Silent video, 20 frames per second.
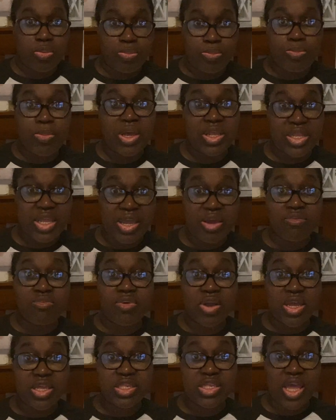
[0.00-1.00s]
my day of
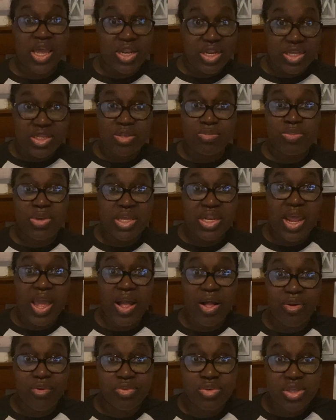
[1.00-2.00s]
rest. I need to be in the
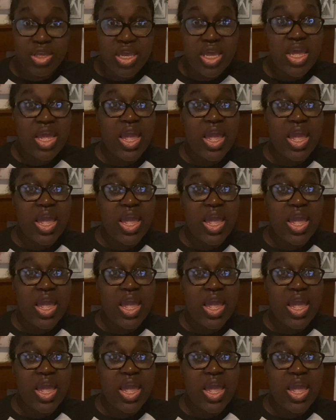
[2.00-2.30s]
house.